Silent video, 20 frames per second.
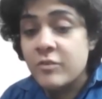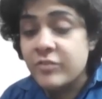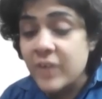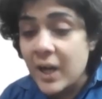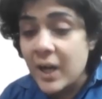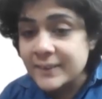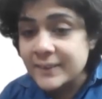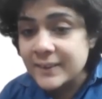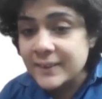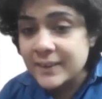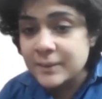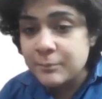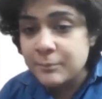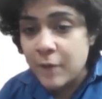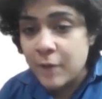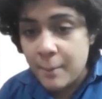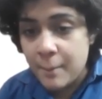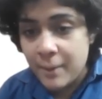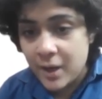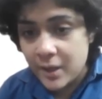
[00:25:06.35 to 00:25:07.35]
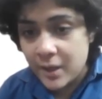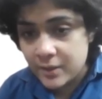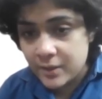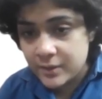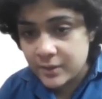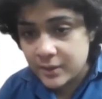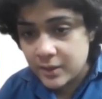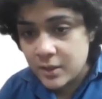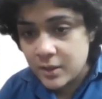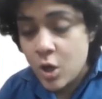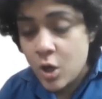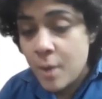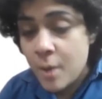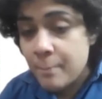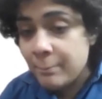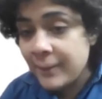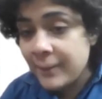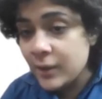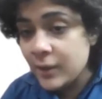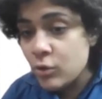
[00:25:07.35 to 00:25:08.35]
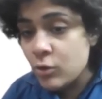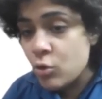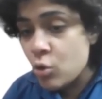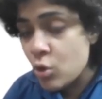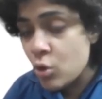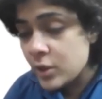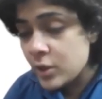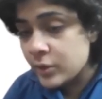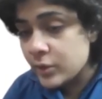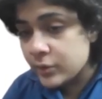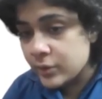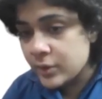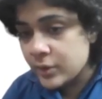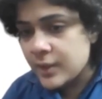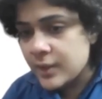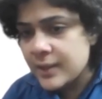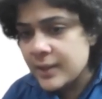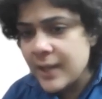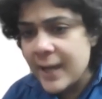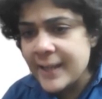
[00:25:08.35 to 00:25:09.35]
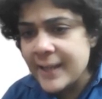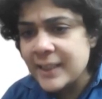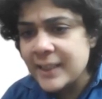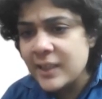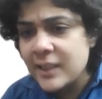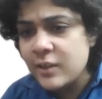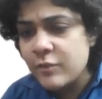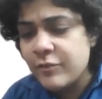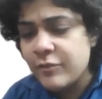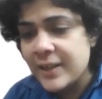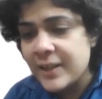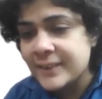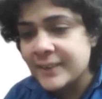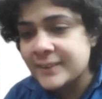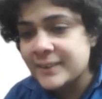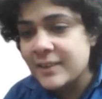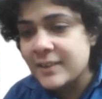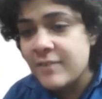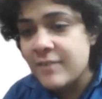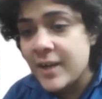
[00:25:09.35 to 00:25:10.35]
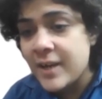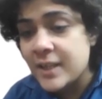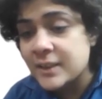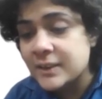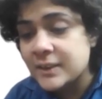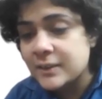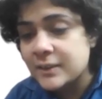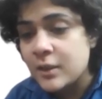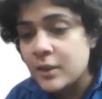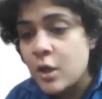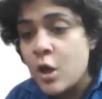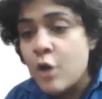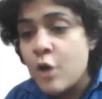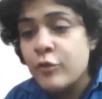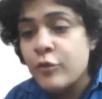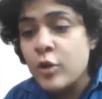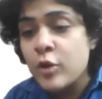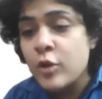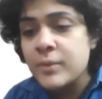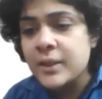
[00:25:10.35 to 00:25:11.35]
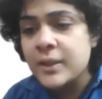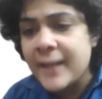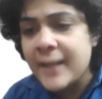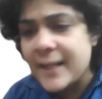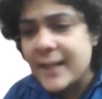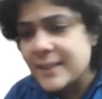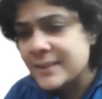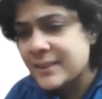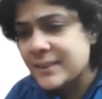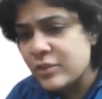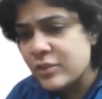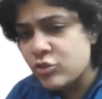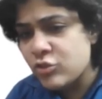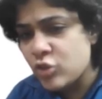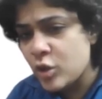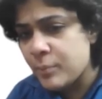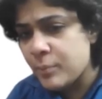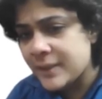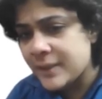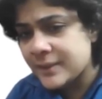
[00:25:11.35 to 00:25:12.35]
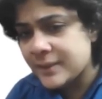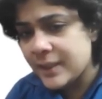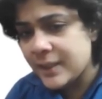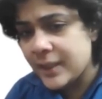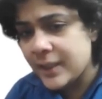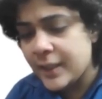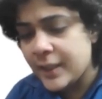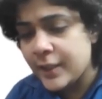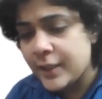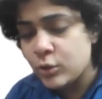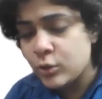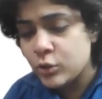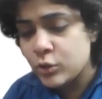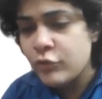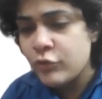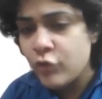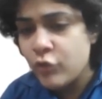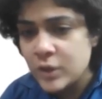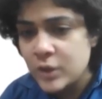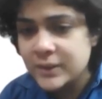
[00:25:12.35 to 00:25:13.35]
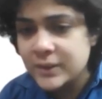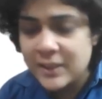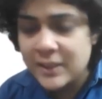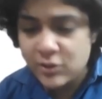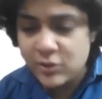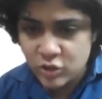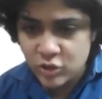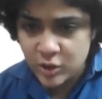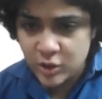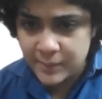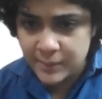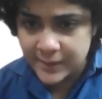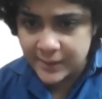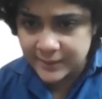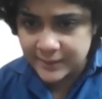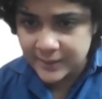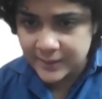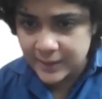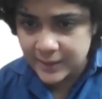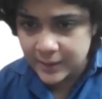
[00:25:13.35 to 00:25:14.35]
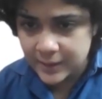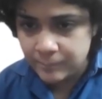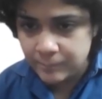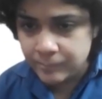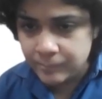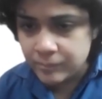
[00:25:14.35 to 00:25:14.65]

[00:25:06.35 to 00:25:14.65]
Vyasa's Mahabharata, being older, likely reflects events from the 10th century BCE to the 4th century BCE.